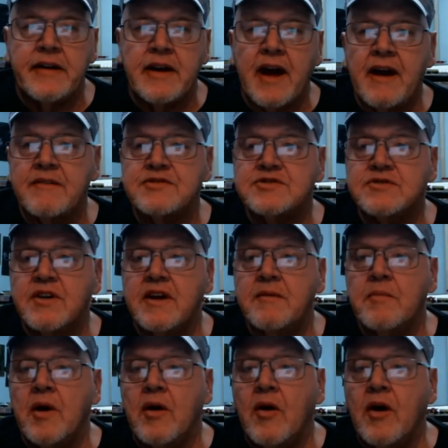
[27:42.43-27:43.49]
live
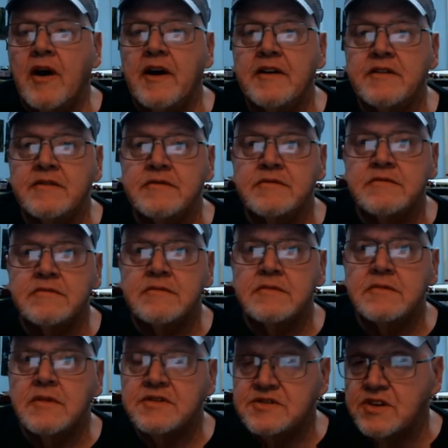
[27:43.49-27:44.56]
stream on,
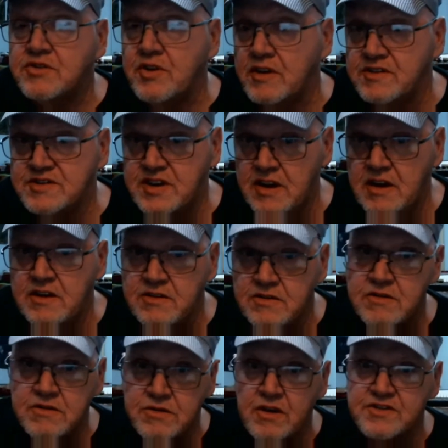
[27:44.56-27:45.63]
is it
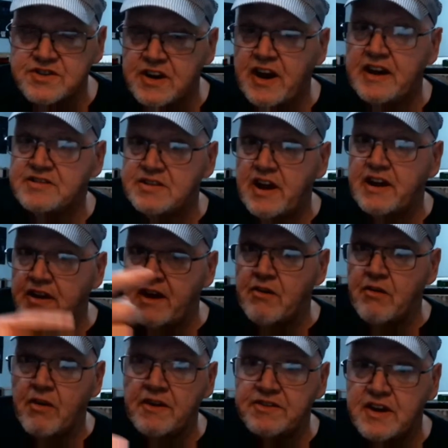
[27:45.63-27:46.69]
Thursday nights, like
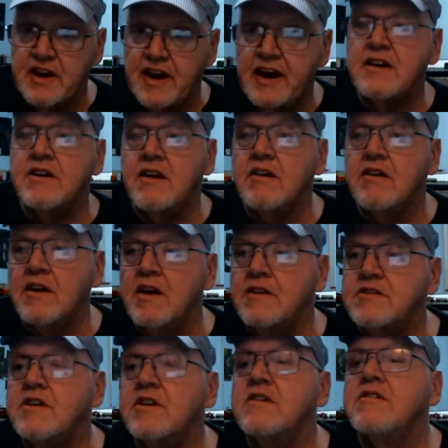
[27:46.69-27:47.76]
later on tonight? Do
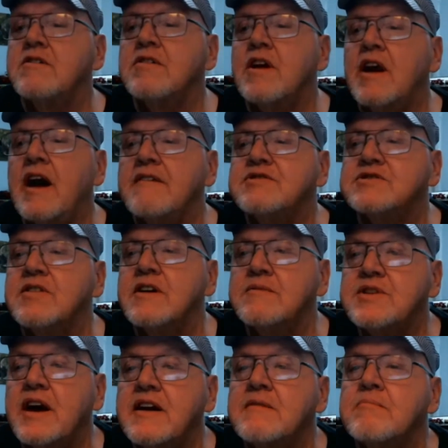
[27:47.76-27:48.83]
you do the live
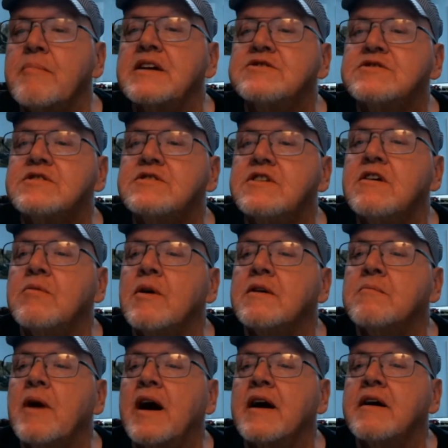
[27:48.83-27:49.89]
streams? I didn't mention you
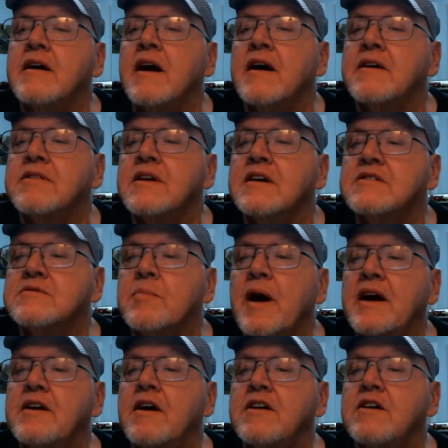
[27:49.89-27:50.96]
on my things,
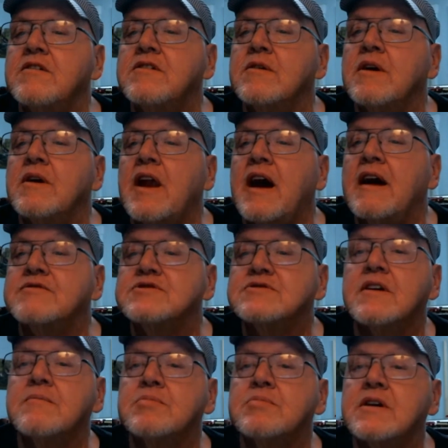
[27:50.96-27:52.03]
but I know you do a live
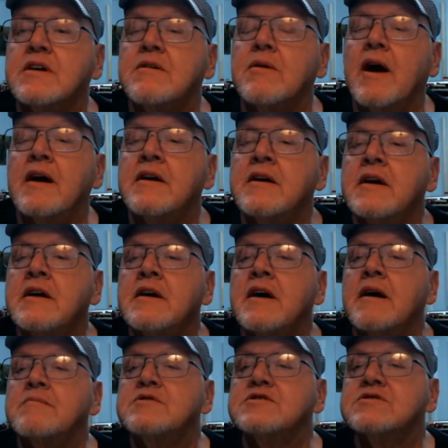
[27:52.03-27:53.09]
stream too. I'm
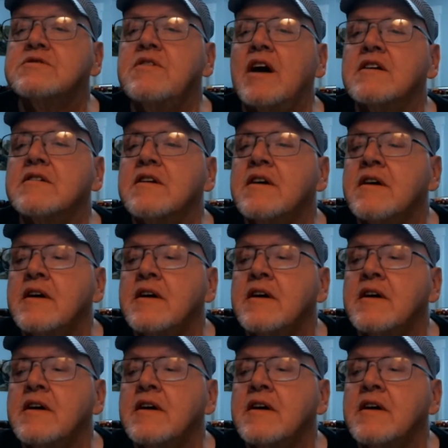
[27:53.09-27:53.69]
just not